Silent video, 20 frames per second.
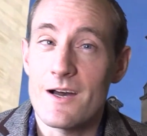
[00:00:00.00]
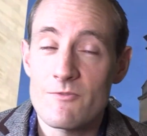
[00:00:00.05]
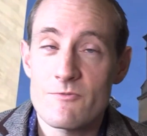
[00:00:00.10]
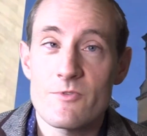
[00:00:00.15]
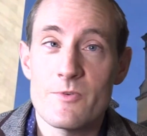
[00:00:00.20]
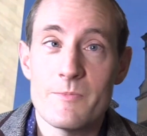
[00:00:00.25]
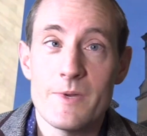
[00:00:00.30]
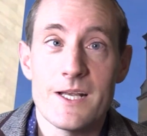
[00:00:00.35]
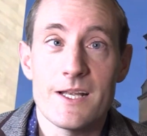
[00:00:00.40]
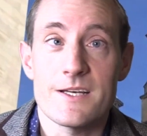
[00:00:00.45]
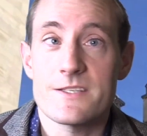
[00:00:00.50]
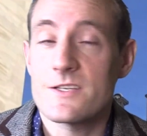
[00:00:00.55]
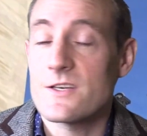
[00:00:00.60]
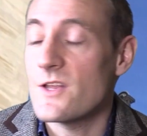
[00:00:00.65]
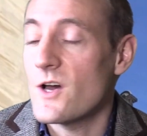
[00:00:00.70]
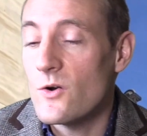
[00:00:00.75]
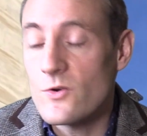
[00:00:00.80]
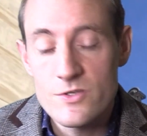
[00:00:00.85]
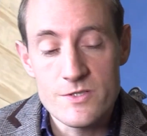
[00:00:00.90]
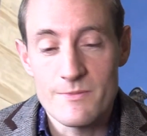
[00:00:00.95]
unfamiliar, so
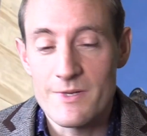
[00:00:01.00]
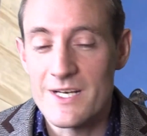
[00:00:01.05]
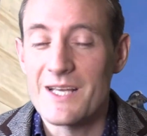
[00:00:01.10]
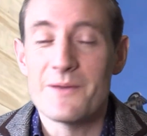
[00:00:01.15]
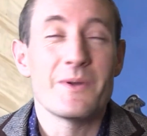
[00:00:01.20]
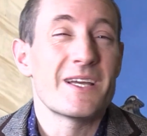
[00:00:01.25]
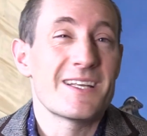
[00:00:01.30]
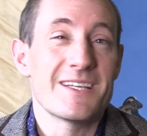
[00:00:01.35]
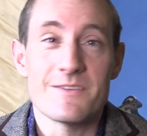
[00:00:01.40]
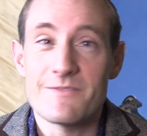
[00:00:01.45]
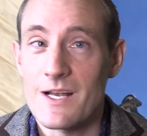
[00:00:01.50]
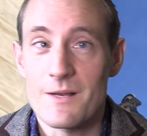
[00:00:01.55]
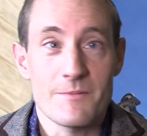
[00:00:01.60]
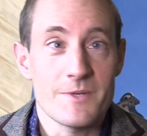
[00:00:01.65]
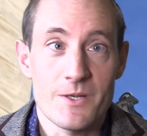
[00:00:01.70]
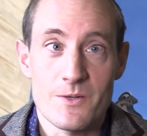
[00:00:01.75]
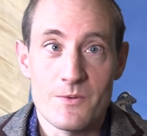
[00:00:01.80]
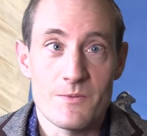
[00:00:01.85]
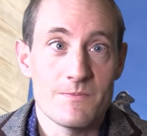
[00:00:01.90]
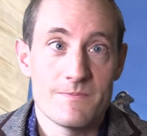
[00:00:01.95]
that ultimately we can develop
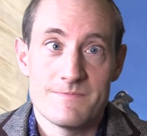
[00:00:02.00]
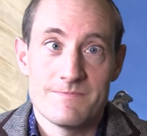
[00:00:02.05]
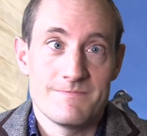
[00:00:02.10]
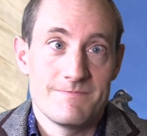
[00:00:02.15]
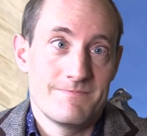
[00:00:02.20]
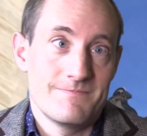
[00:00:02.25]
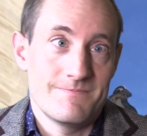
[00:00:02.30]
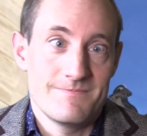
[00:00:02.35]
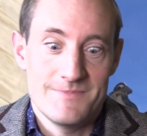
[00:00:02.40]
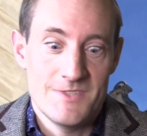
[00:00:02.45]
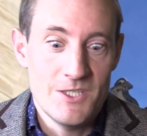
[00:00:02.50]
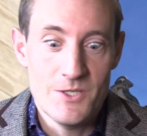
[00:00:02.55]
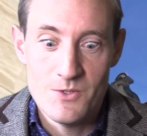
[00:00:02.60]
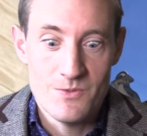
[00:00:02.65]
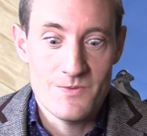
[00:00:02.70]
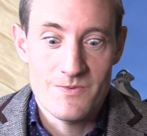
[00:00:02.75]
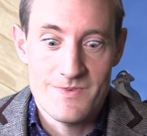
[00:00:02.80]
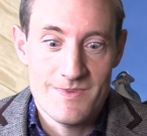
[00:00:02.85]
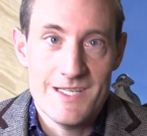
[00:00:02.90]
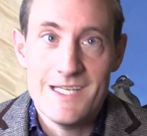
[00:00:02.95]
new
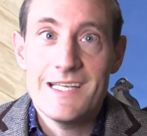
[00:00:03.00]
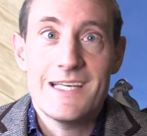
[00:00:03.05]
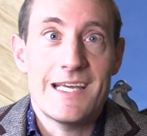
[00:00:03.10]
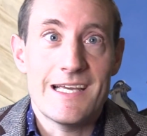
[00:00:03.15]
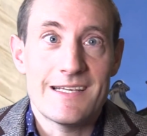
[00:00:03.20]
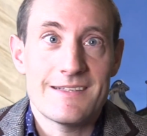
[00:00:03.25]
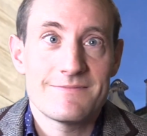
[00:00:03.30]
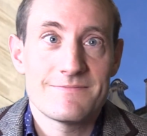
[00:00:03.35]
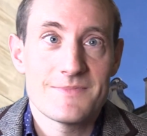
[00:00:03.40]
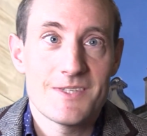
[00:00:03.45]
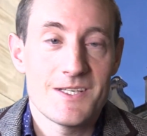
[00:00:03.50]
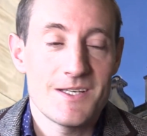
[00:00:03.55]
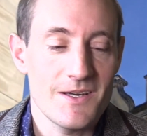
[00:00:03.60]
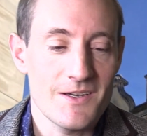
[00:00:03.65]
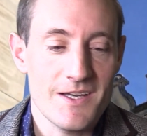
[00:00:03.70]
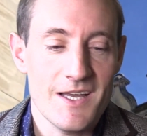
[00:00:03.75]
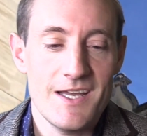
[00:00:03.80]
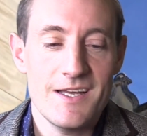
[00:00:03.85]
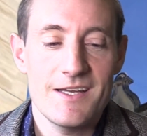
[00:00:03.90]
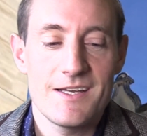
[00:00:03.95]
new thinking.
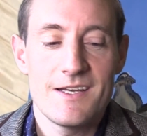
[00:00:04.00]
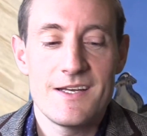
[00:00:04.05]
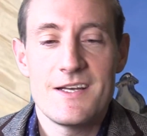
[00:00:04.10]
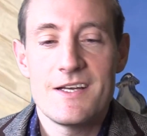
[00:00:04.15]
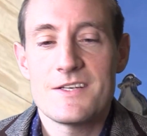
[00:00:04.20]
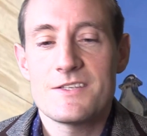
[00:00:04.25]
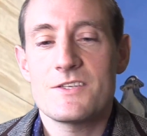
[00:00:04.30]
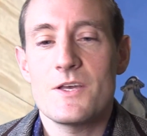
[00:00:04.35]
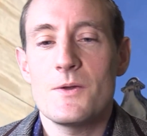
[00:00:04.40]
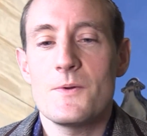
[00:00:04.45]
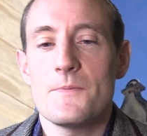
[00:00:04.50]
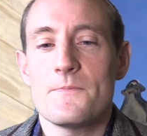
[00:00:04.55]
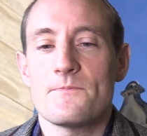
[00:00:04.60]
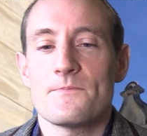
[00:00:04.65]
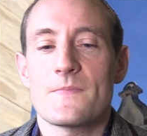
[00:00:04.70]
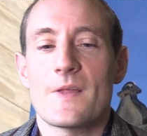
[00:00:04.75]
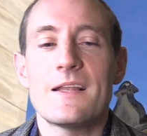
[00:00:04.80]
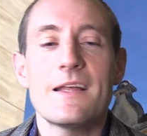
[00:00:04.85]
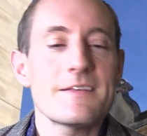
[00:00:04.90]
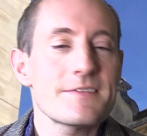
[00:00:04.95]
Okay, so
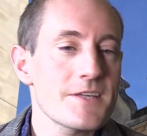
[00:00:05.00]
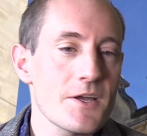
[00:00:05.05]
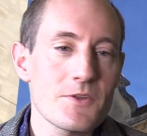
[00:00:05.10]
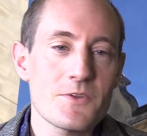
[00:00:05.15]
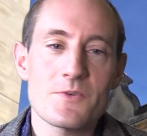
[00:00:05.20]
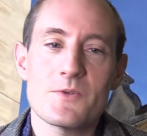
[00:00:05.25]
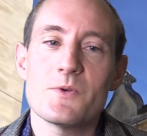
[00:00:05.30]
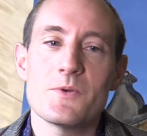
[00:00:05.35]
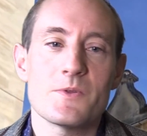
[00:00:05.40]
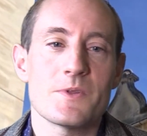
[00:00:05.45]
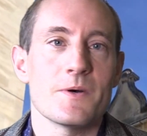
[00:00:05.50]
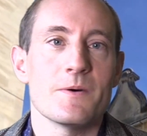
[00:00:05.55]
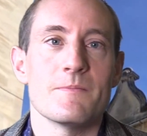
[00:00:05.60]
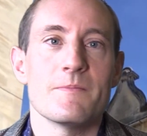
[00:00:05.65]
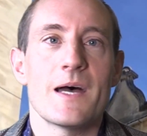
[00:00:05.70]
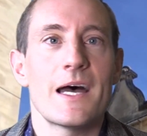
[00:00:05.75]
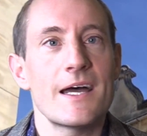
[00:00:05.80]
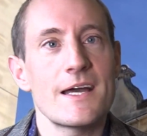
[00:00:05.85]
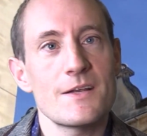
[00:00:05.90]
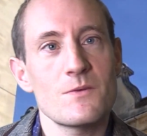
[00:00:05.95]
let's go through them.
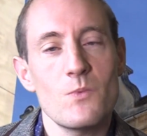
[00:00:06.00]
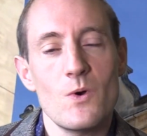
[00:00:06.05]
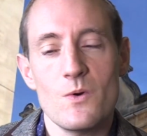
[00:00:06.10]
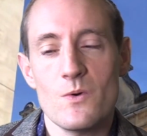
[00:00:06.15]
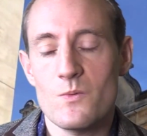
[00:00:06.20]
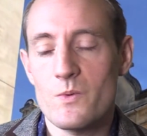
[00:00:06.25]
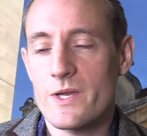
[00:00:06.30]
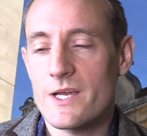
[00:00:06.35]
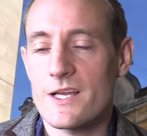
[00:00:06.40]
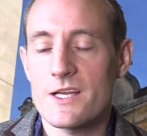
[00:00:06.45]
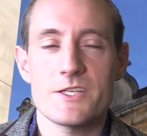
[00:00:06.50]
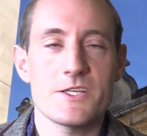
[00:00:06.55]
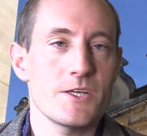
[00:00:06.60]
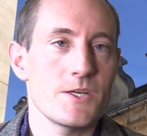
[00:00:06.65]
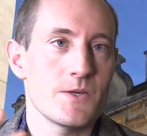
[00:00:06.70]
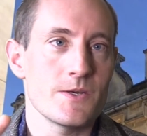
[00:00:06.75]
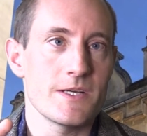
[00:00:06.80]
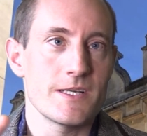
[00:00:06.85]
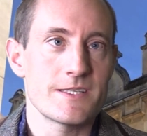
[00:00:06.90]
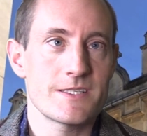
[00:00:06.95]
And what we're going to
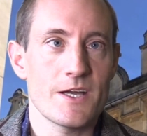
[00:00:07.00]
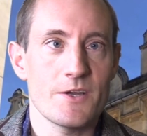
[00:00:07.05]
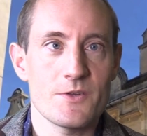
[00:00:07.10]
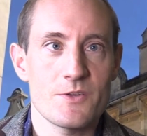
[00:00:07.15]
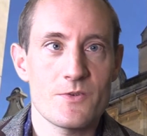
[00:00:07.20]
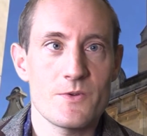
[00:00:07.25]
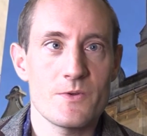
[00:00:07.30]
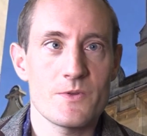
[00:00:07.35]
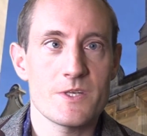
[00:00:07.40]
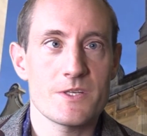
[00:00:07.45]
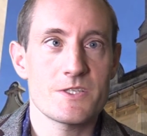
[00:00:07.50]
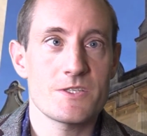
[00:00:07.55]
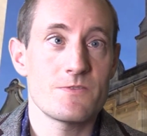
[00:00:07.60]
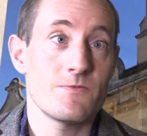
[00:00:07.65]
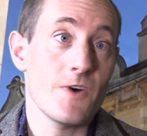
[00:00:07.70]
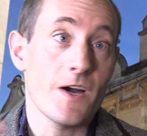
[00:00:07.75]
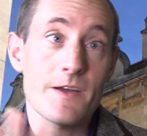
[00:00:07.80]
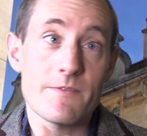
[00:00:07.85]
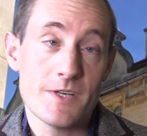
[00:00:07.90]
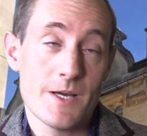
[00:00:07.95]
do is go through the
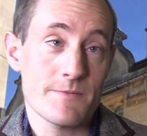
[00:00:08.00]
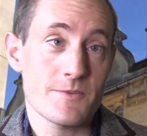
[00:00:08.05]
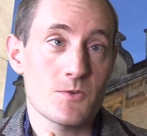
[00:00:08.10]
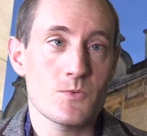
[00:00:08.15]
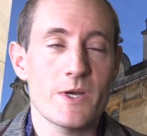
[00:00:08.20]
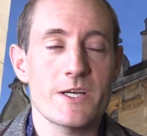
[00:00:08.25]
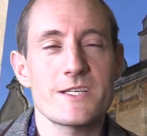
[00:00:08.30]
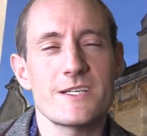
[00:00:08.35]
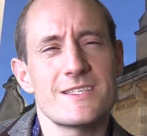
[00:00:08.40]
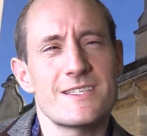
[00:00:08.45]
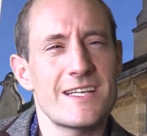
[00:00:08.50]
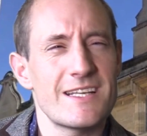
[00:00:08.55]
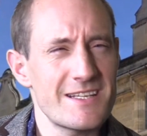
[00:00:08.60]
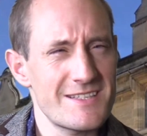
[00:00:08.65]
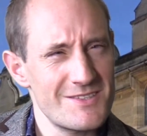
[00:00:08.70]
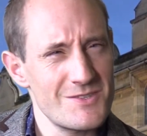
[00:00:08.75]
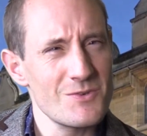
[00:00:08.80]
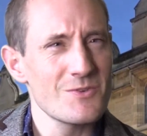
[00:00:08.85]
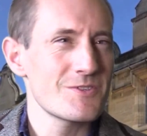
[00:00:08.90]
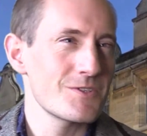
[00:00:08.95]
five types of questions in a
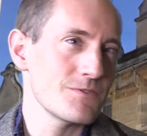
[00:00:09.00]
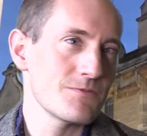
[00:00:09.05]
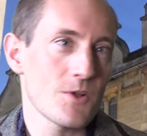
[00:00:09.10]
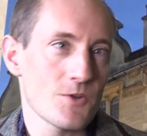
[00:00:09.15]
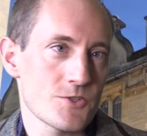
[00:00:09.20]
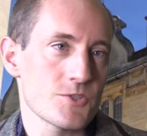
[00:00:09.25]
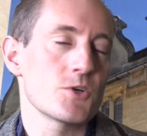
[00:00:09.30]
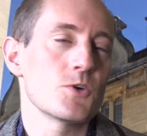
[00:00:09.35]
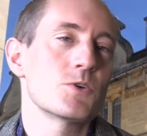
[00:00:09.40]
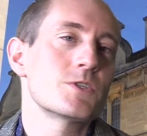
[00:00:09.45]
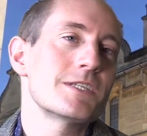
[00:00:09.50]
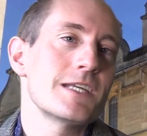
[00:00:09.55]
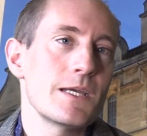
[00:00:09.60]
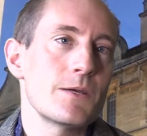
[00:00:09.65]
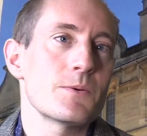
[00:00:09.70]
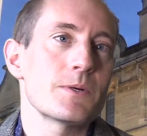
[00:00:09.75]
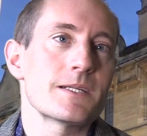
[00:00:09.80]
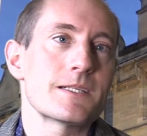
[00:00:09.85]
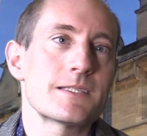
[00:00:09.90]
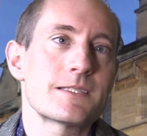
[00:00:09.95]
sort of logical
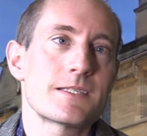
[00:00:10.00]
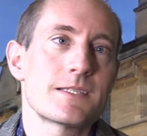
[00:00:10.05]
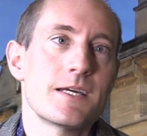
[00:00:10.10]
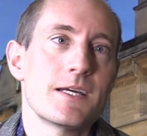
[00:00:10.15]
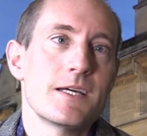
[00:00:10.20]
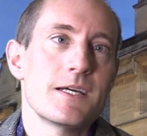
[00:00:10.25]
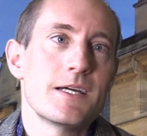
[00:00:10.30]
sequence.